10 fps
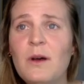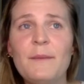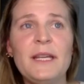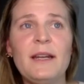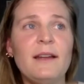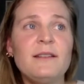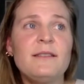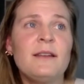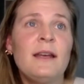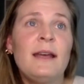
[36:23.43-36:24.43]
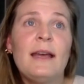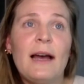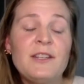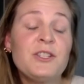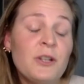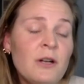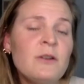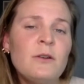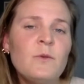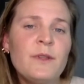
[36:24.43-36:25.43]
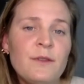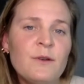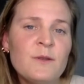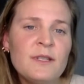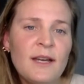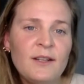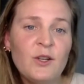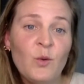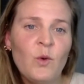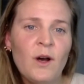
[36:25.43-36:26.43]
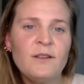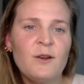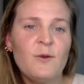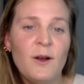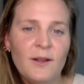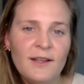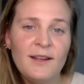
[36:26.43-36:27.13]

I mean, I struggle with those that don't want to go all in,